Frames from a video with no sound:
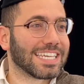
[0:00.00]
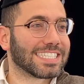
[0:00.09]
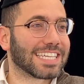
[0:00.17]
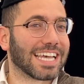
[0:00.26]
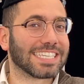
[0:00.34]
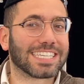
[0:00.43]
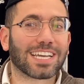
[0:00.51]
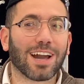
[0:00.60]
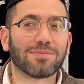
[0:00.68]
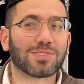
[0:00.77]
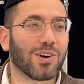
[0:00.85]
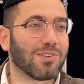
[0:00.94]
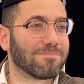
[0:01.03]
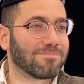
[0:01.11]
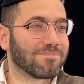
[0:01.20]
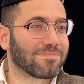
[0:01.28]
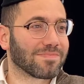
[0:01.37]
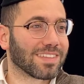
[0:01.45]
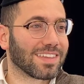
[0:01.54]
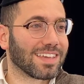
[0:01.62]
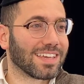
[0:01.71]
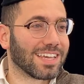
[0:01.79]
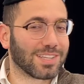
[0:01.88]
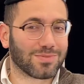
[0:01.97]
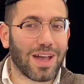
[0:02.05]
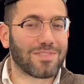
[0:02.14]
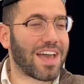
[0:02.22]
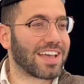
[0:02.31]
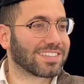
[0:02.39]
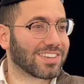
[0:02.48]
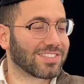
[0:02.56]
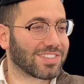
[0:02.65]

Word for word: He says he comes home, his wife has her